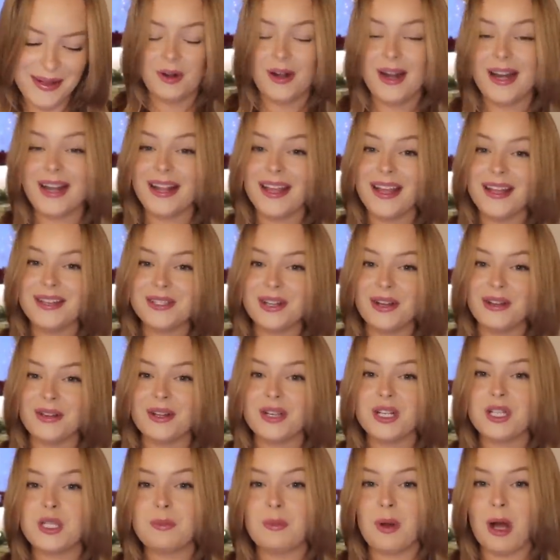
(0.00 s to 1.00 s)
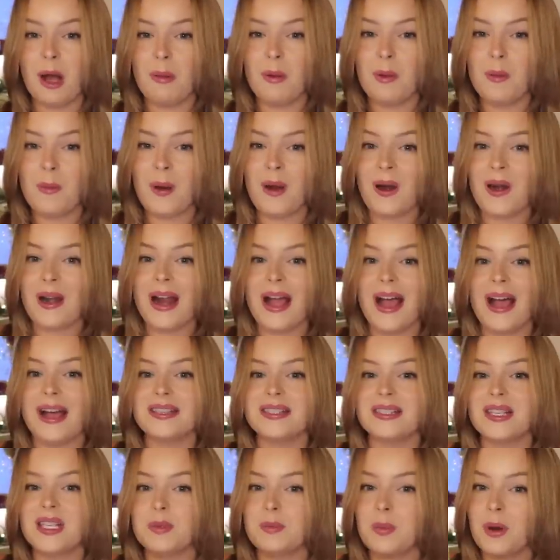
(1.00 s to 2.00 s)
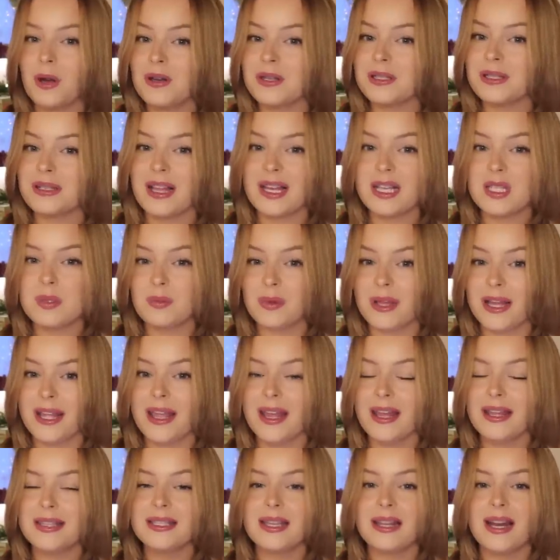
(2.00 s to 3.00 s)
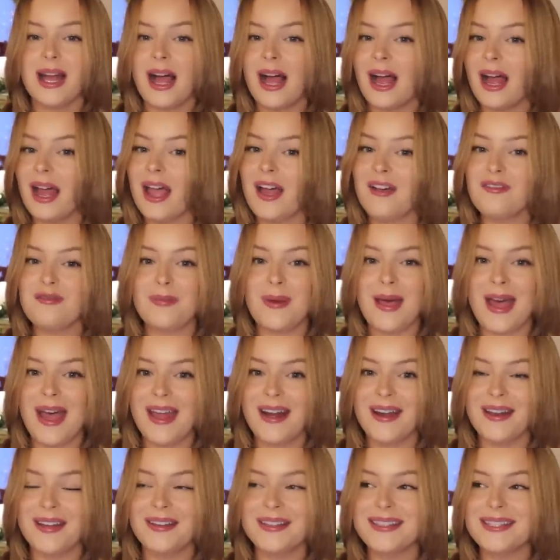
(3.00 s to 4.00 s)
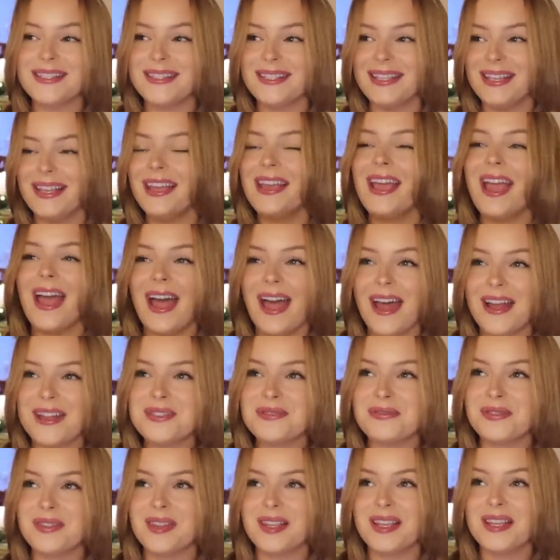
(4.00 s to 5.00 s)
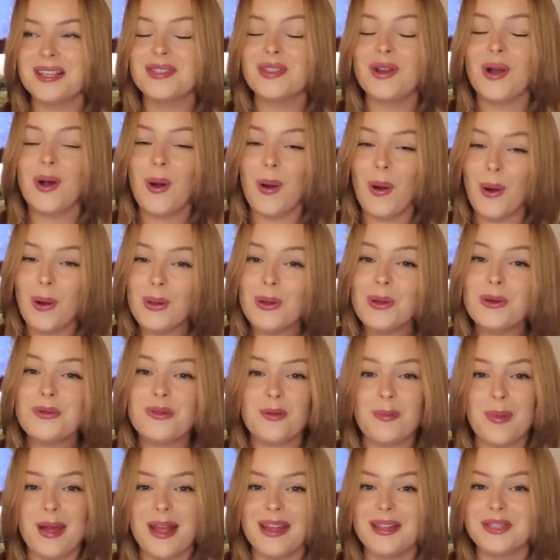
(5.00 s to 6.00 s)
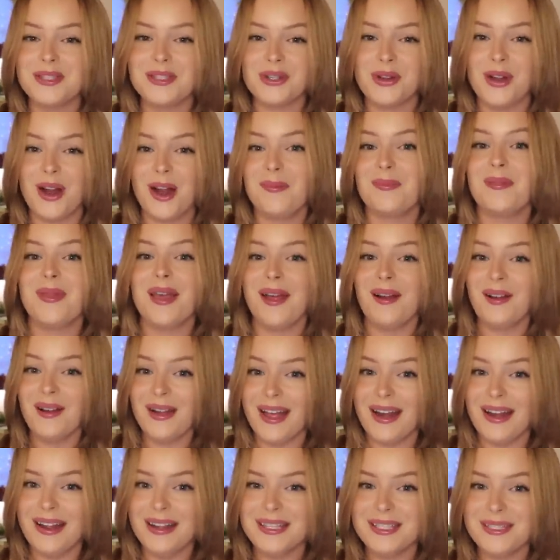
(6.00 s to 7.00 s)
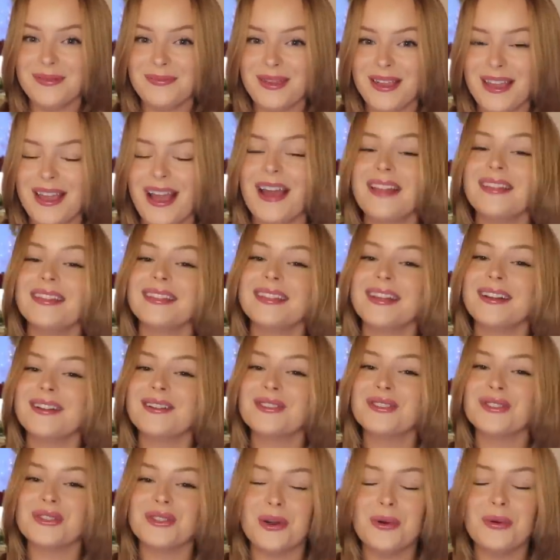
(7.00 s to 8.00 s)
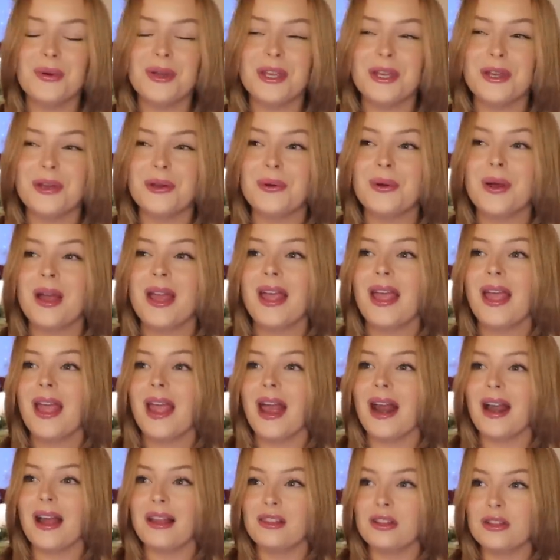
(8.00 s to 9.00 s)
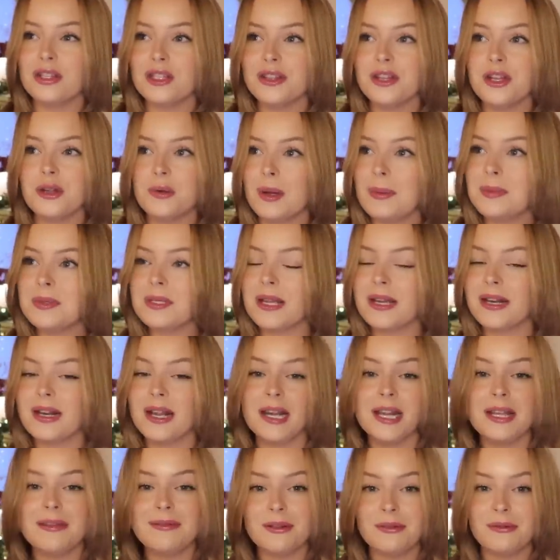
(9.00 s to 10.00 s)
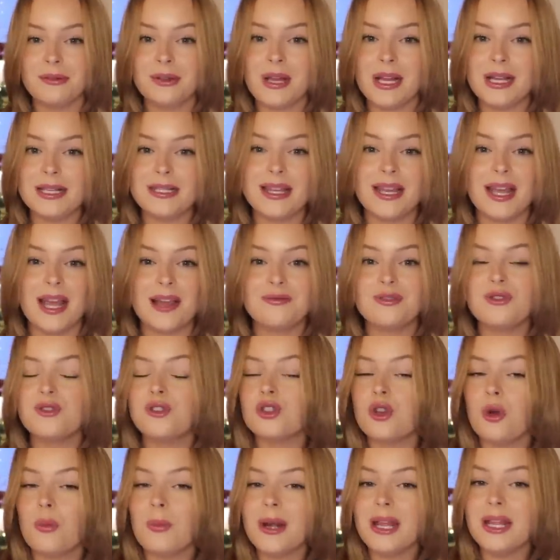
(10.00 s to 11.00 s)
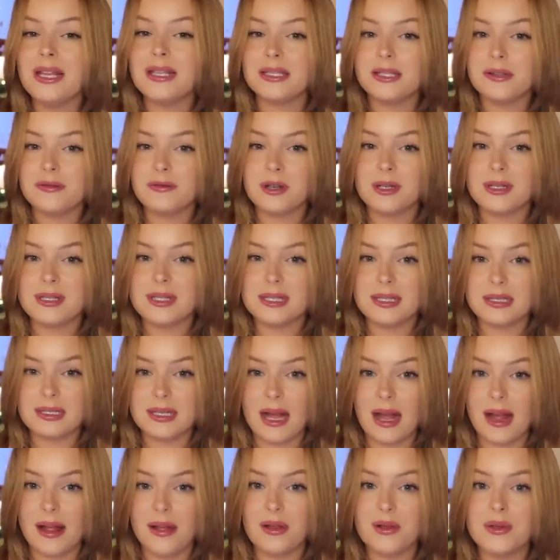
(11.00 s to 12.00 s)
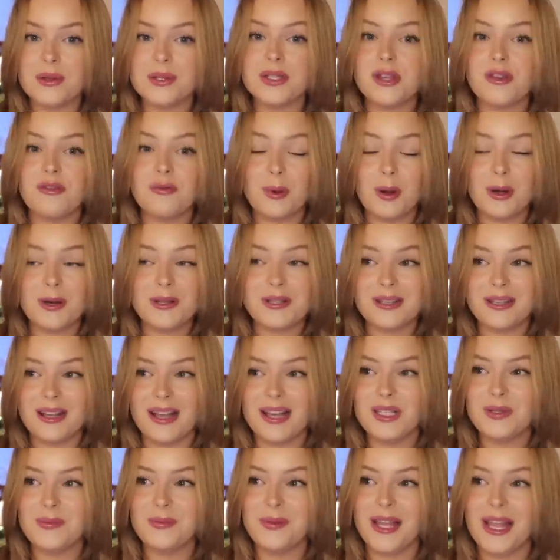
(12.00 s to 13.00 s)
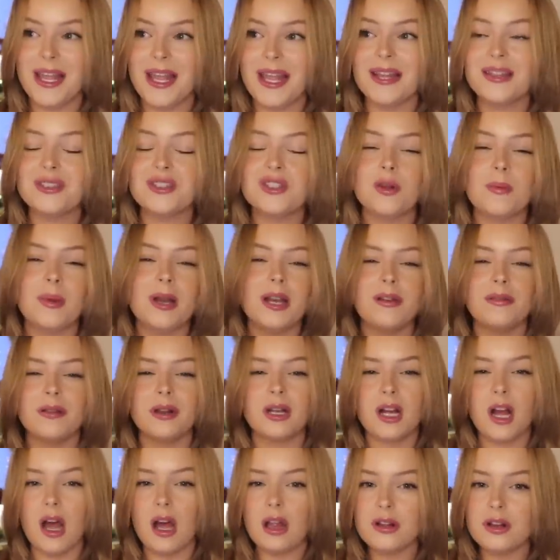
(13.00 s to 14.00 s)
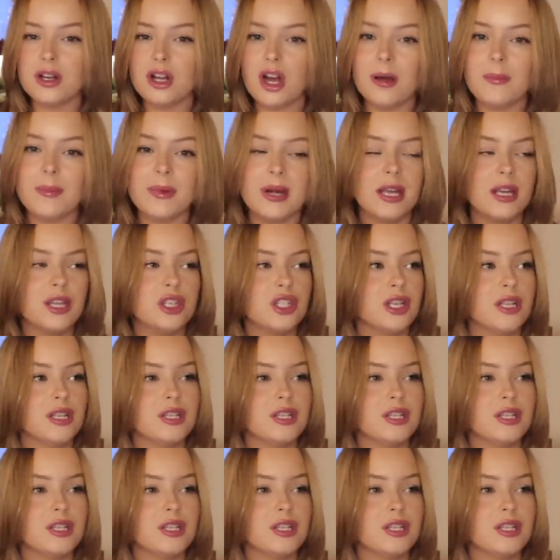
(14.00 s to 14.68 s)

For $88, Bauble Bar has these personalized blankets, and I have been seeing ads for these all over my Instagram. They are getting to me. I think they're so cute, and I looked on their website and I didn't even realize they have so many different styles of personalized blankets, so many different color combinations.